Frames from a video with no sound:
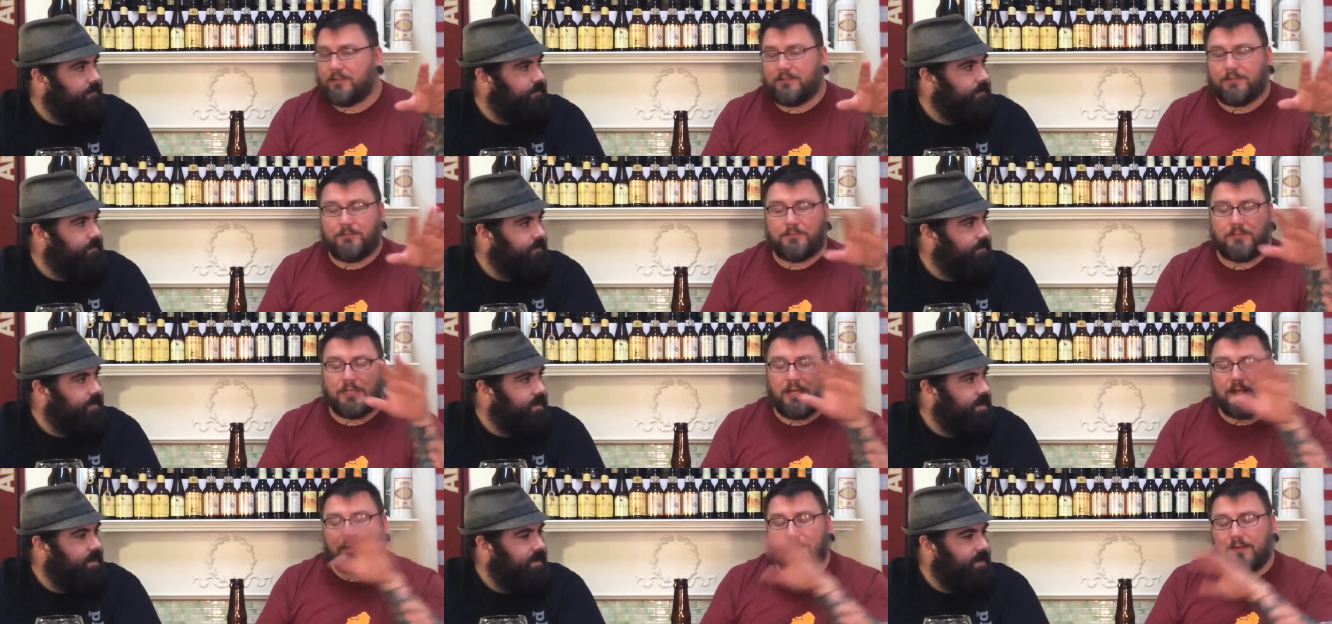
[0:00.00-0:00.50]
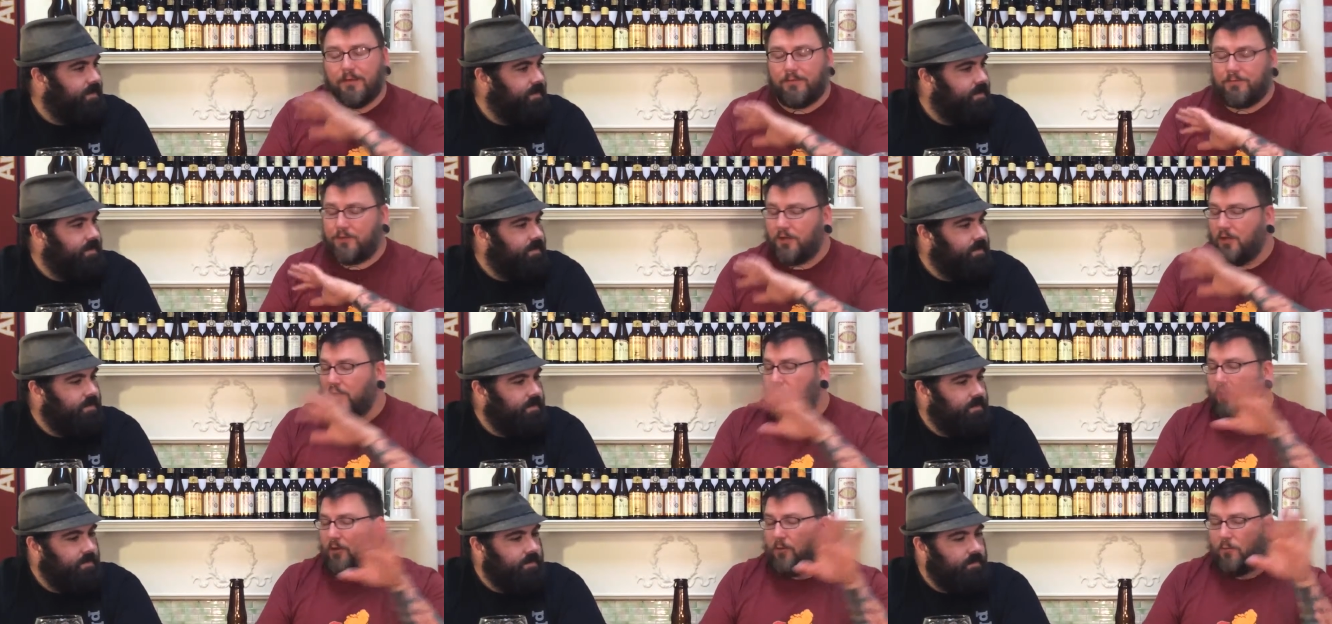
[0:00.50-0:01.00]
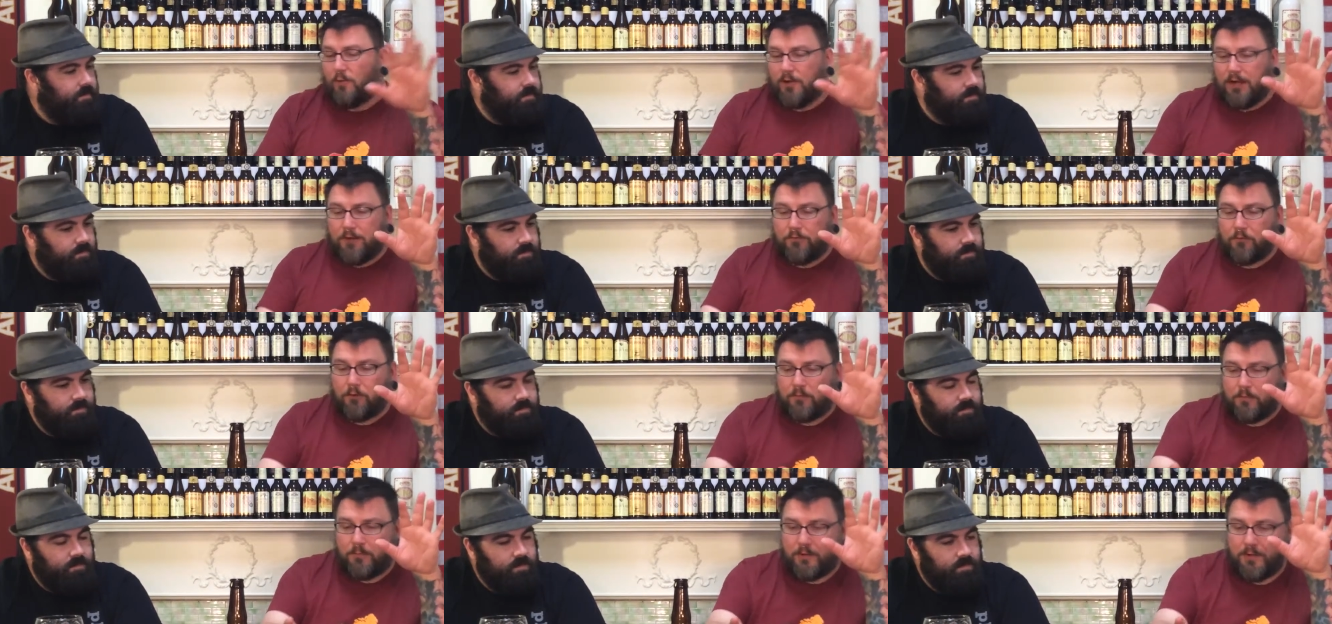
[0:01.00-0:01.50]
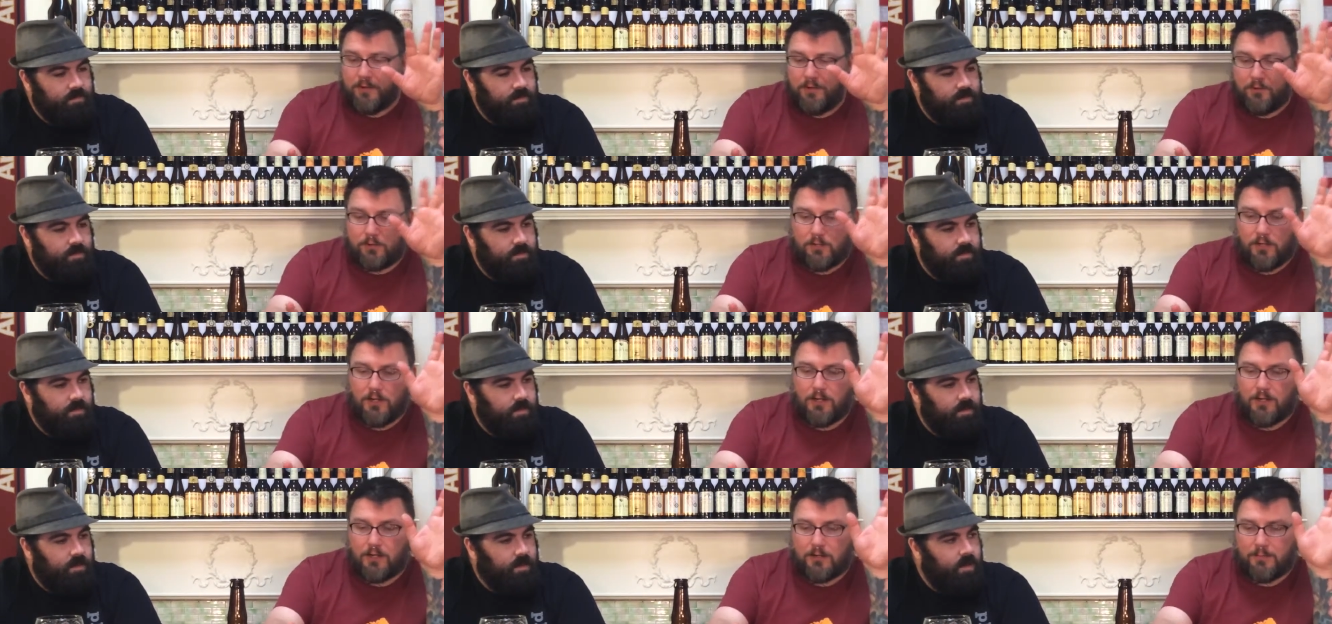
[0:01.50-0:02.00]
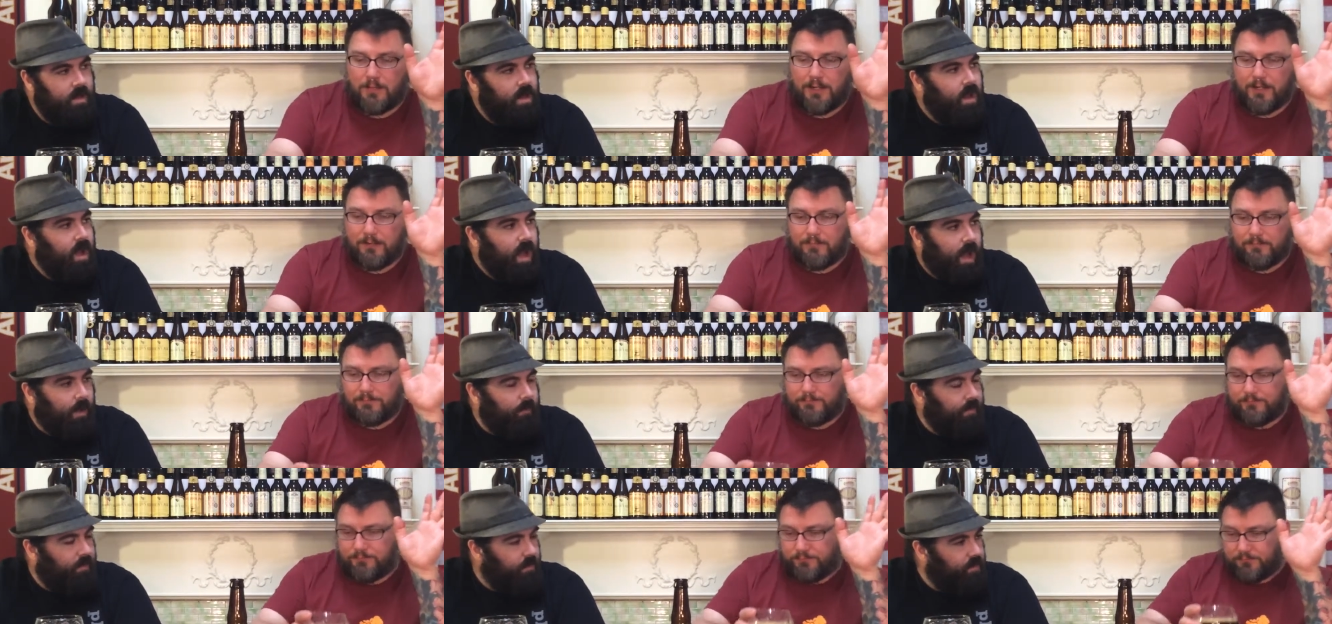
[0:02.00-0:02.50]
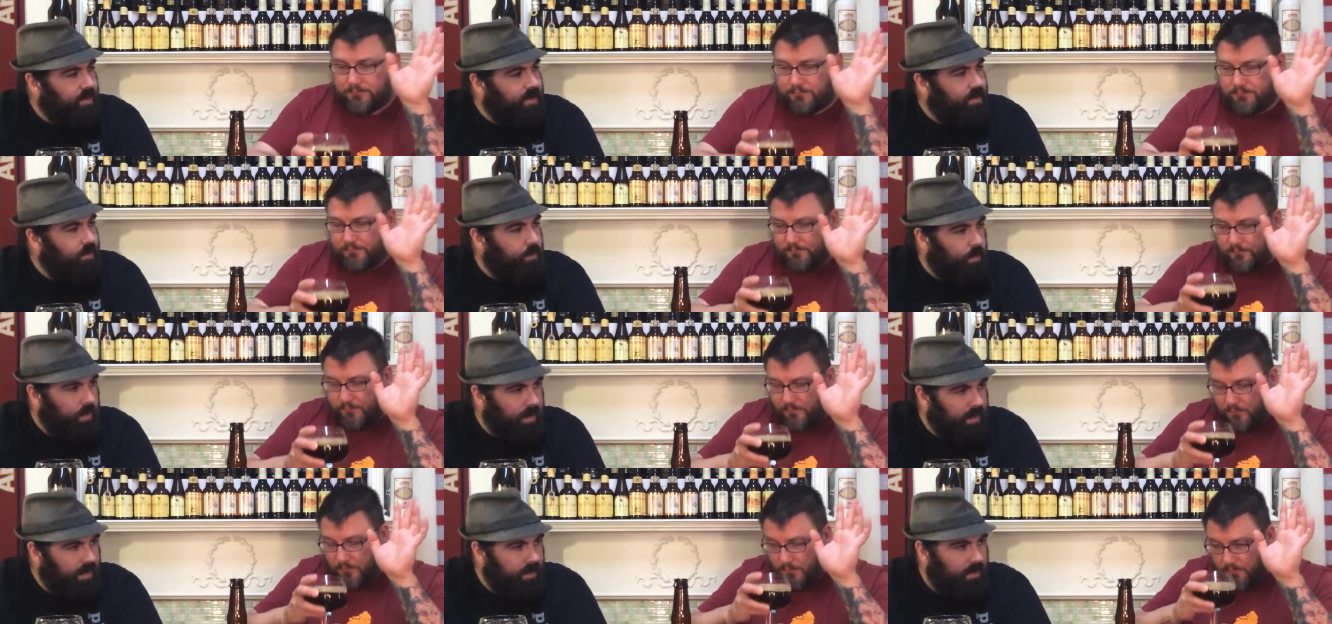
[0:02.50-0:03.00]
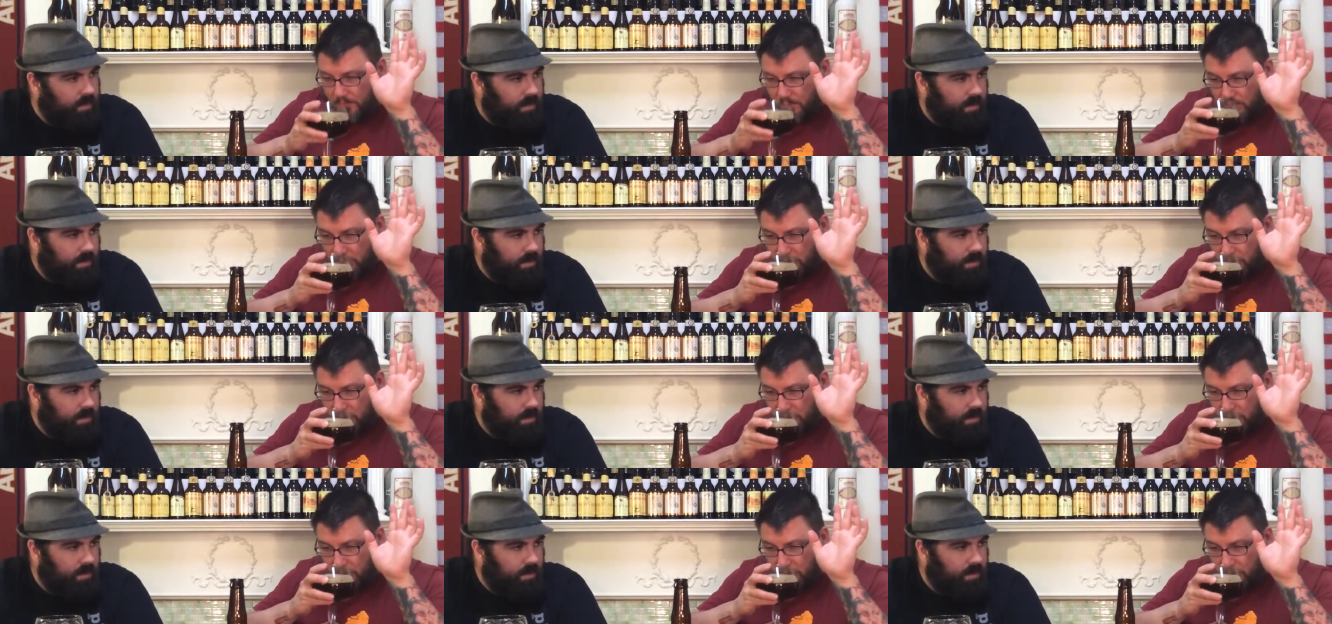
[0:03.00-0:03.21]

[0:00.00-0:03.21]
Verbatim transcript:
Speaker 1: is subjective, whatever. But you're talking about... I mean, we, we...